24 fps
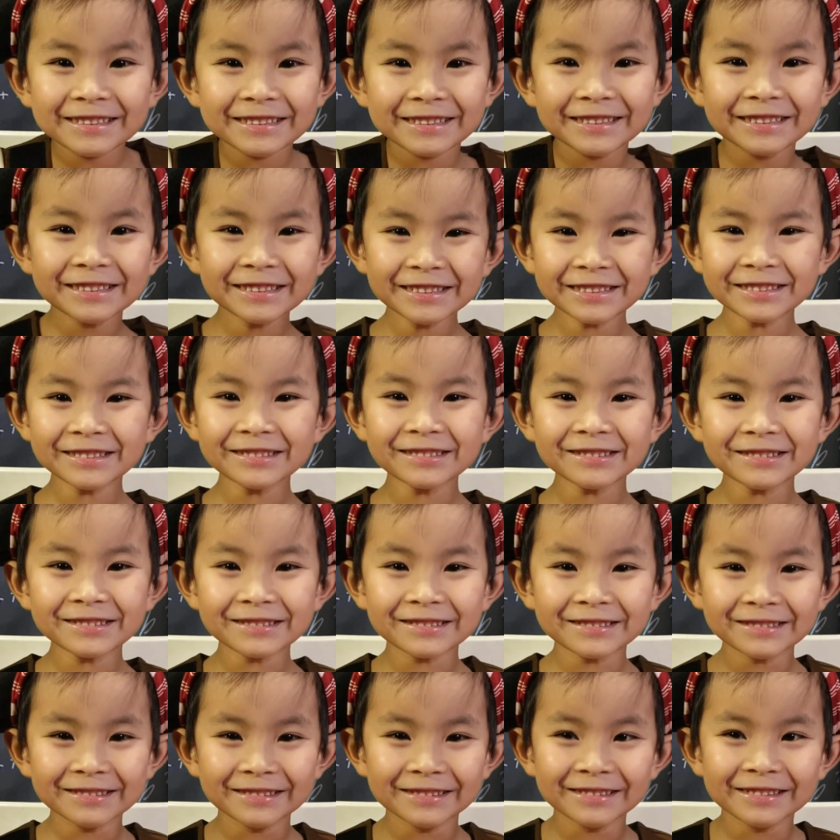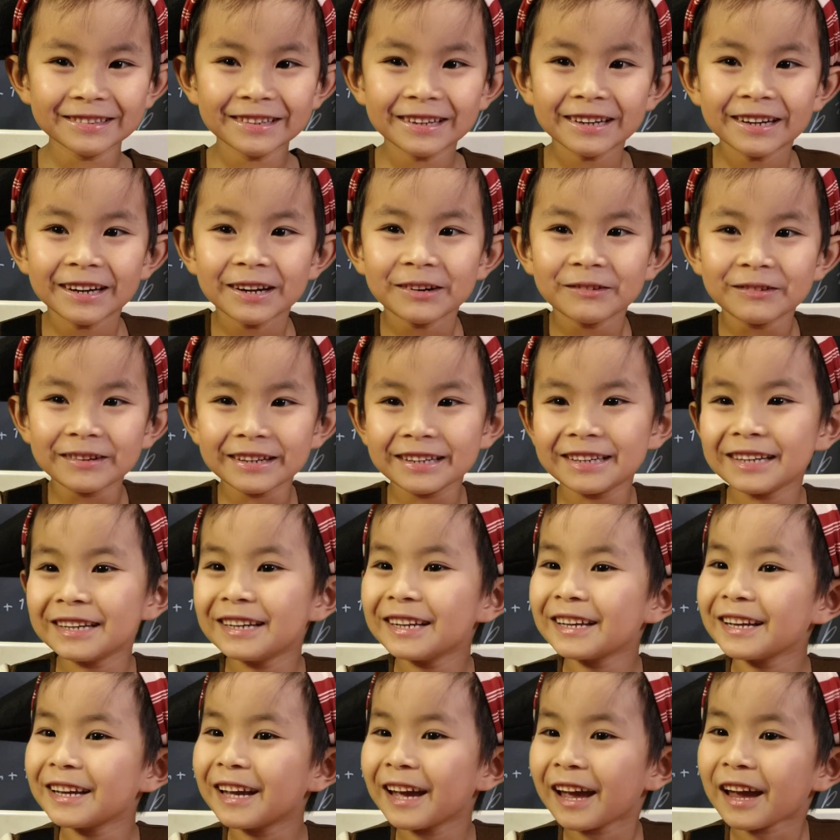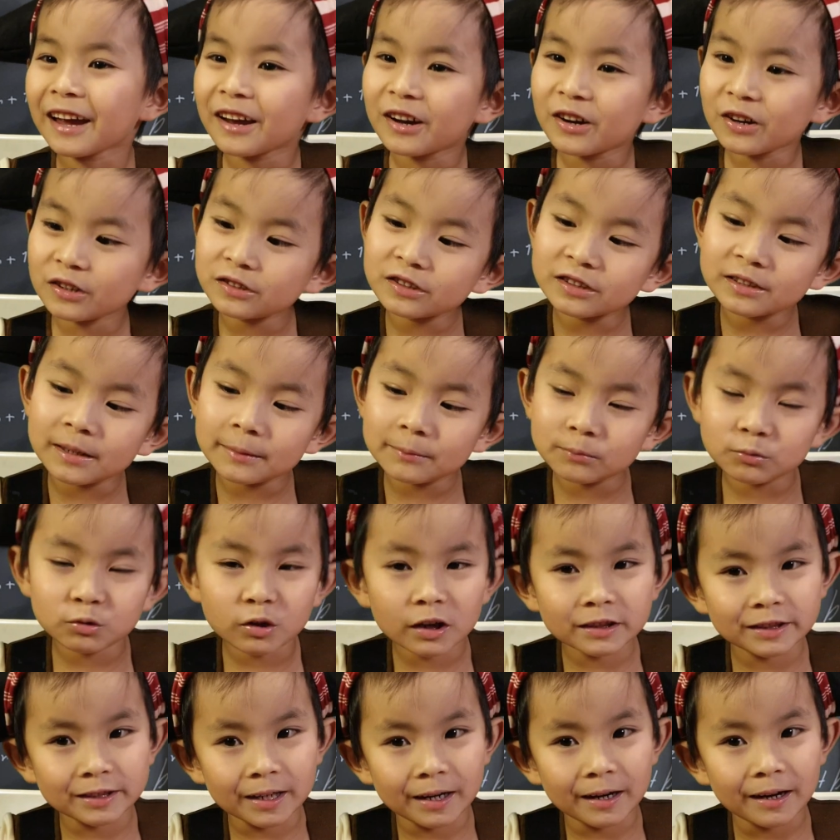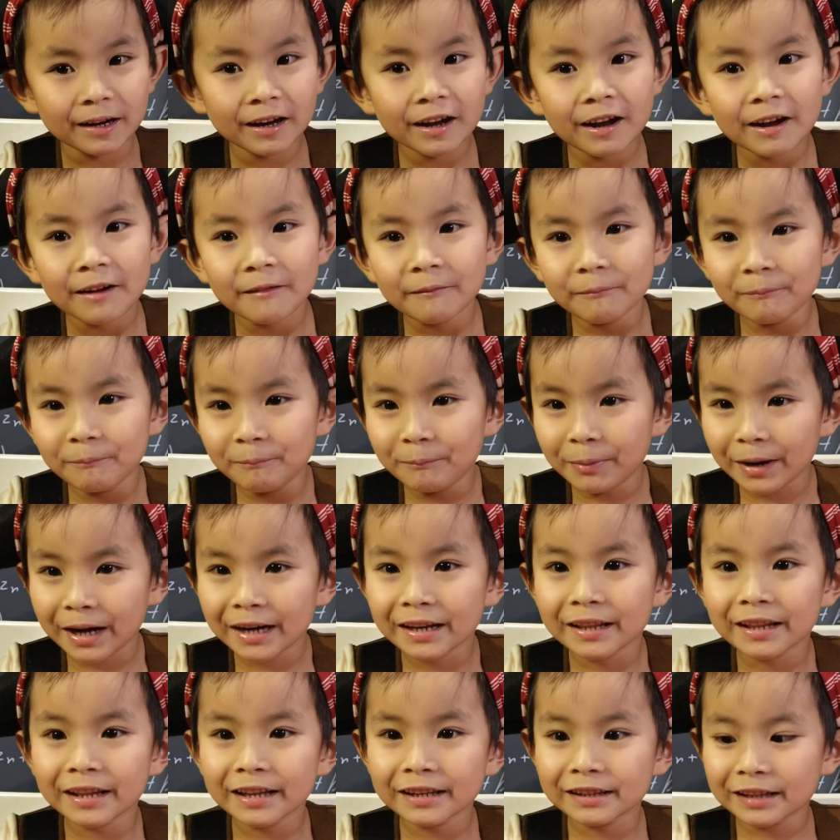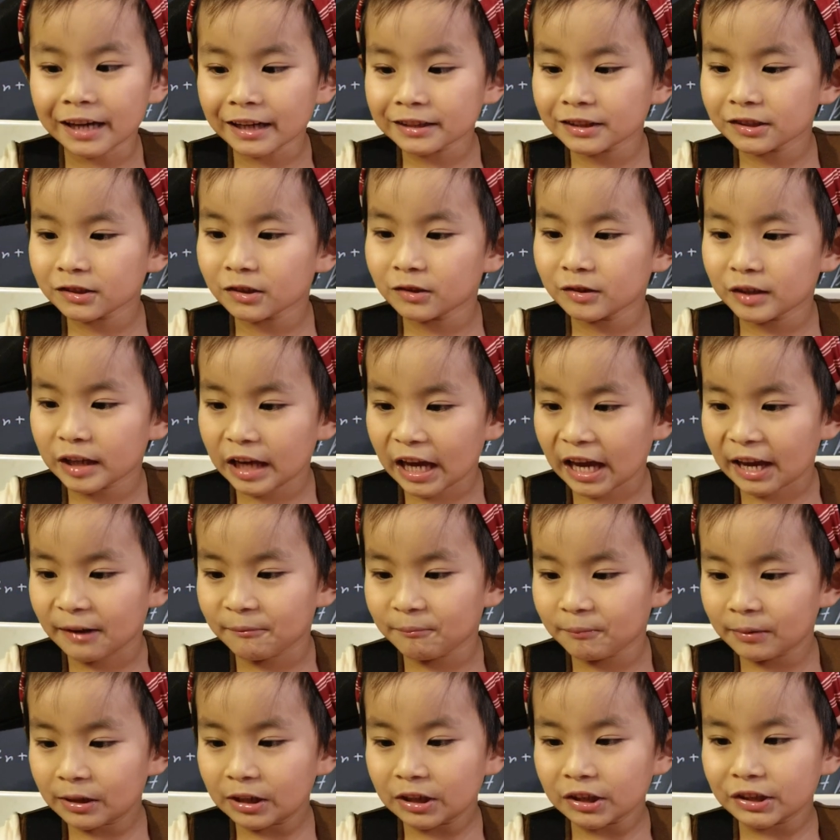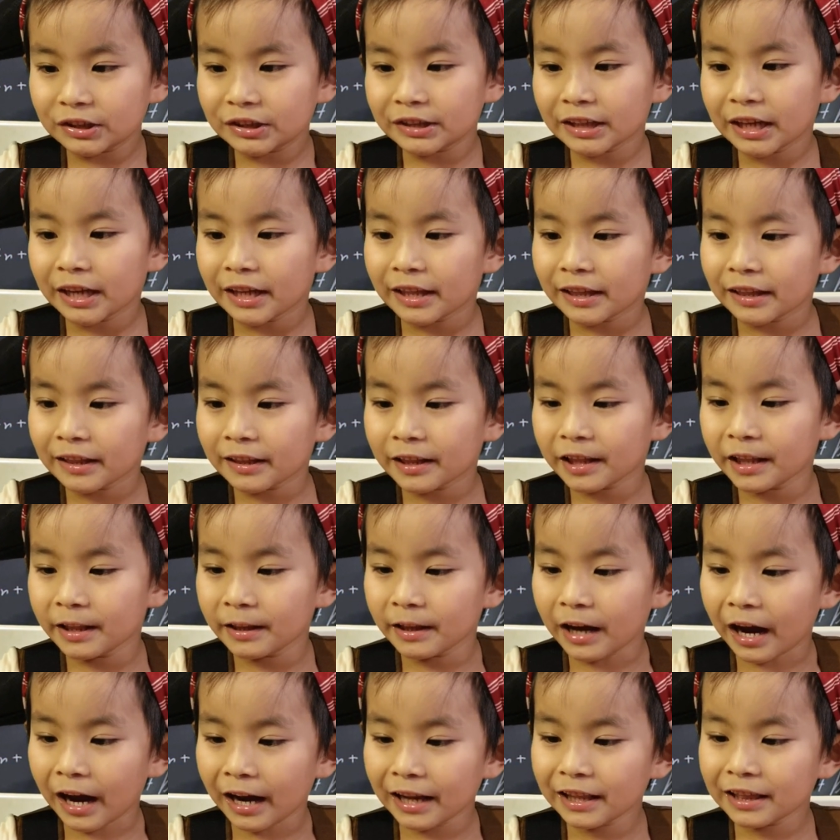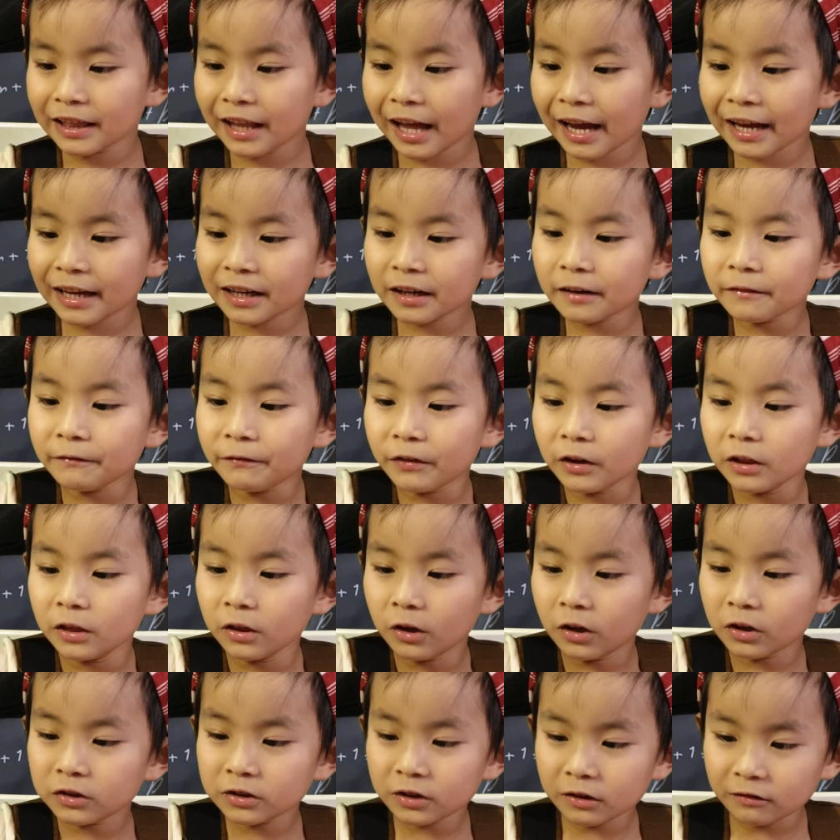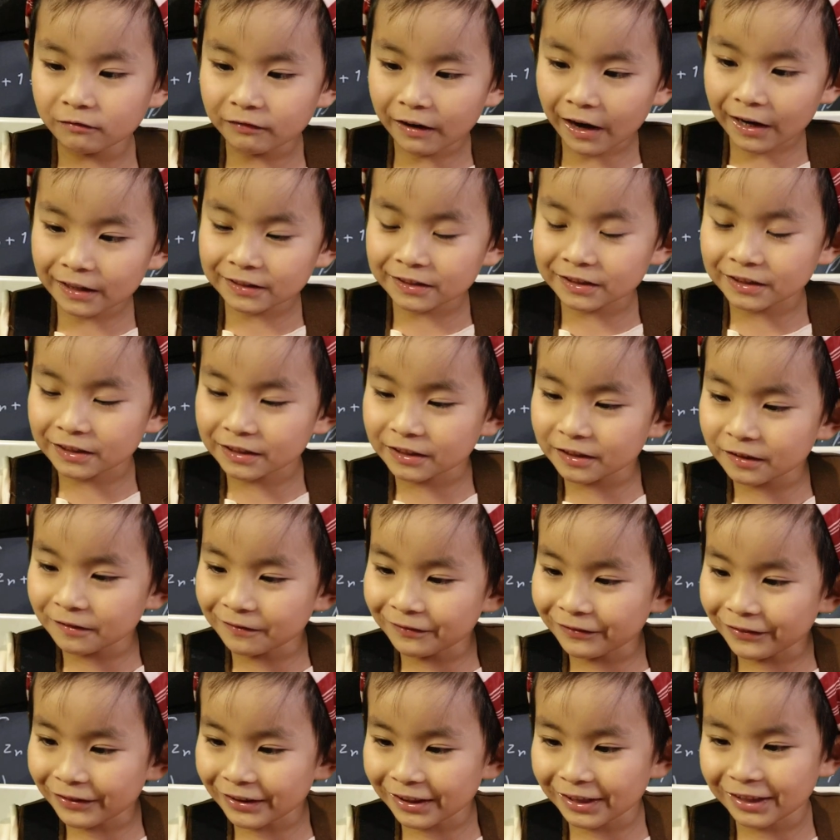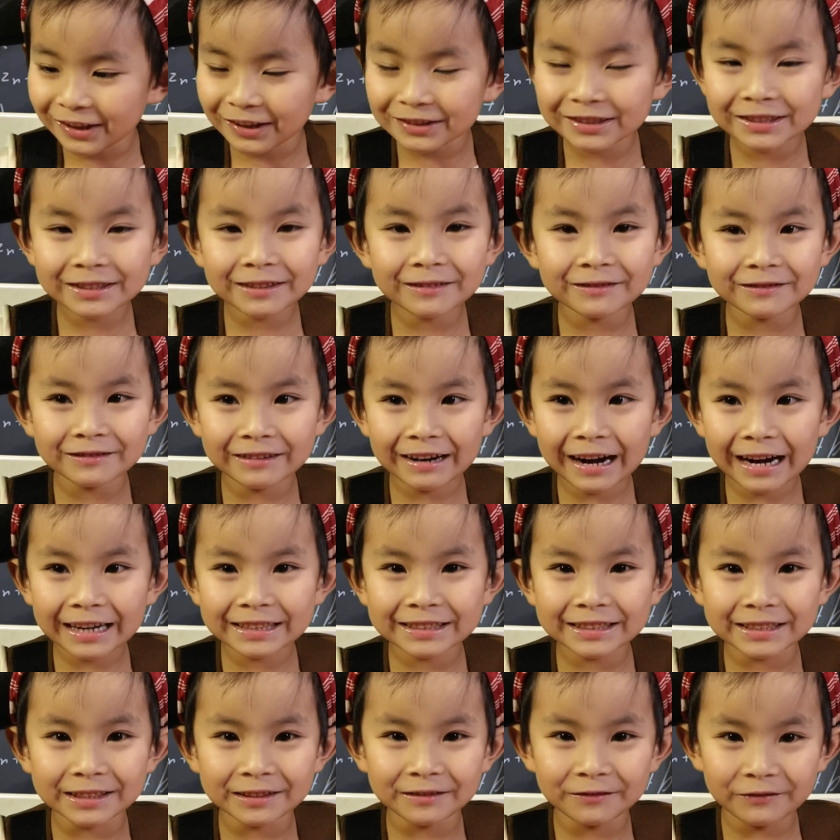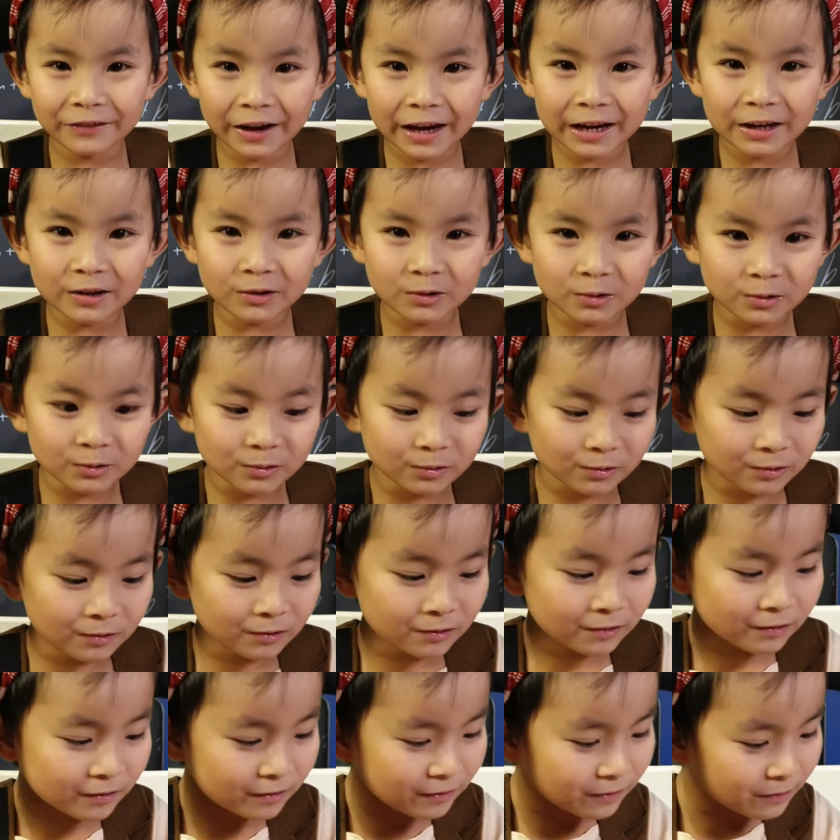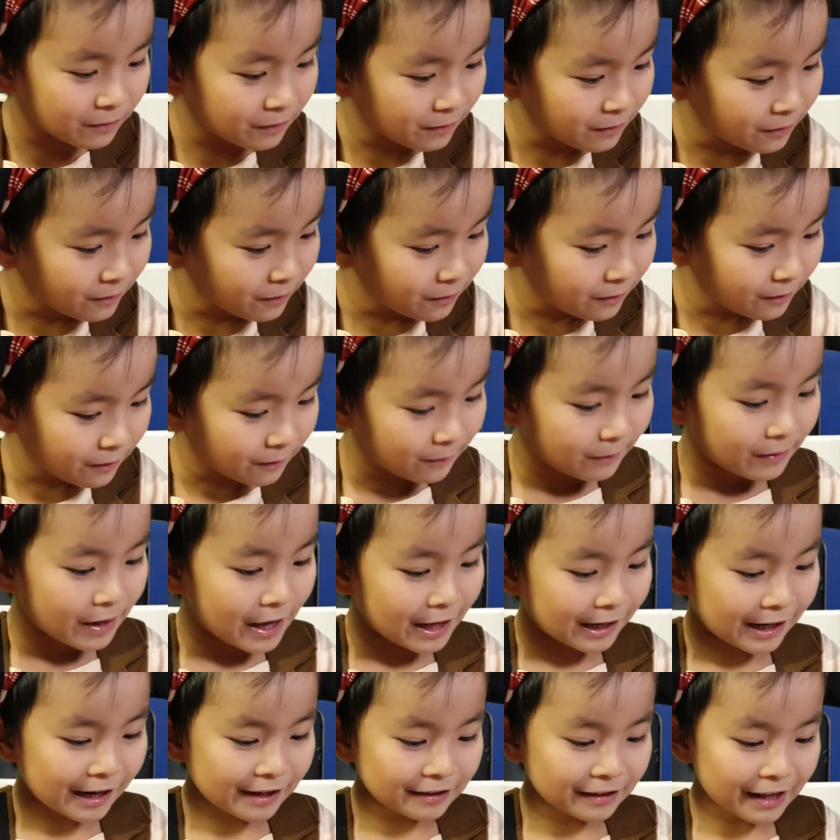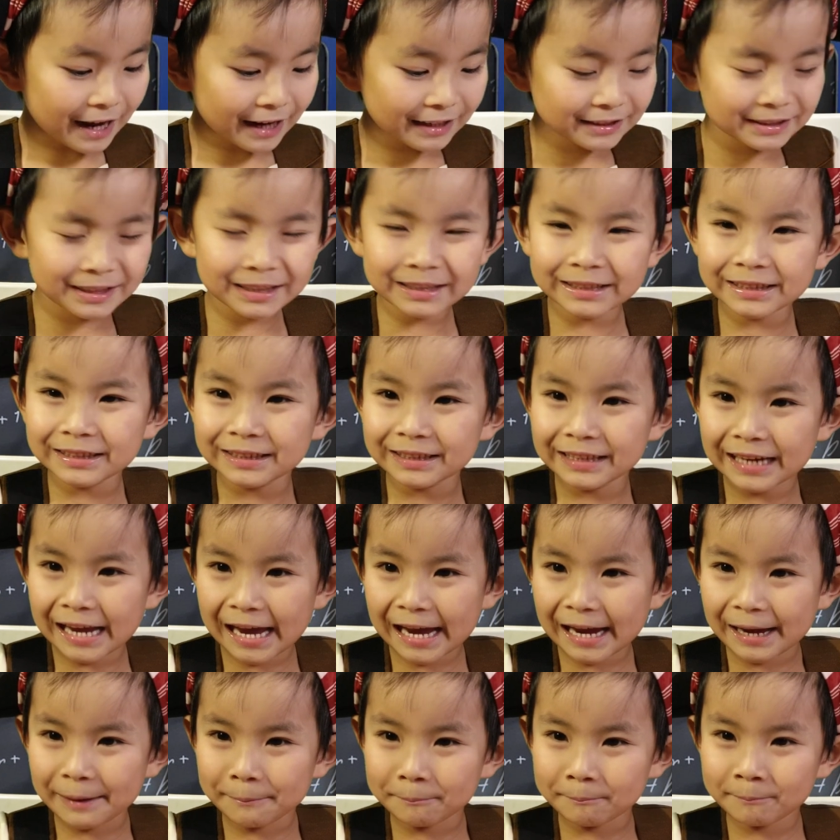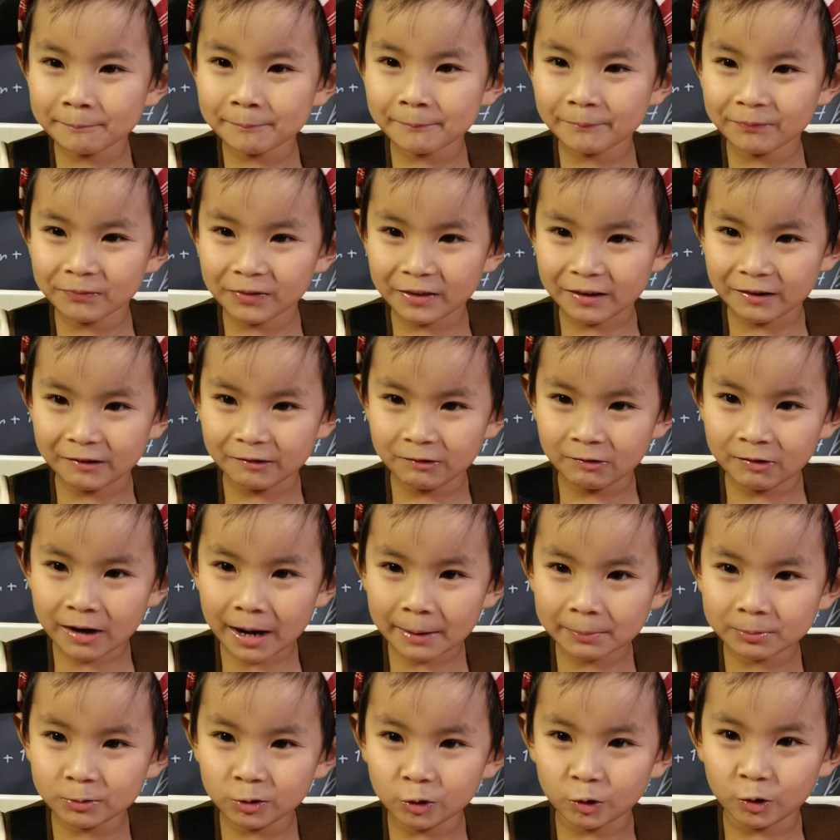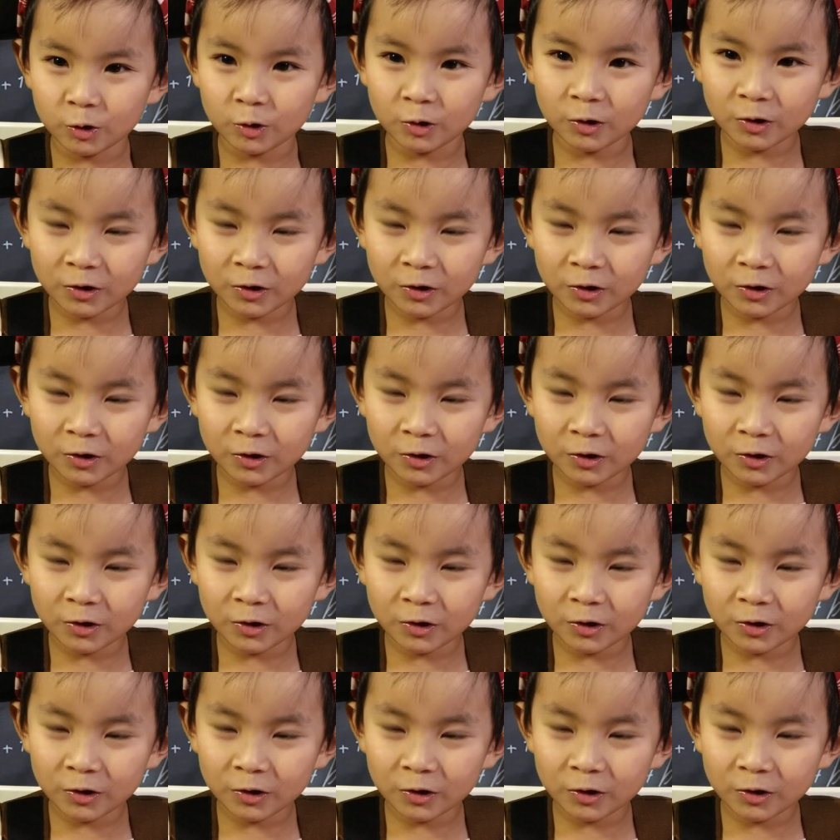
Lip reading: No, we didn't get gold dip treasure, but that's okay because I like a velociraptor. The velociraptor is very cool, and I liked his name, Raptor.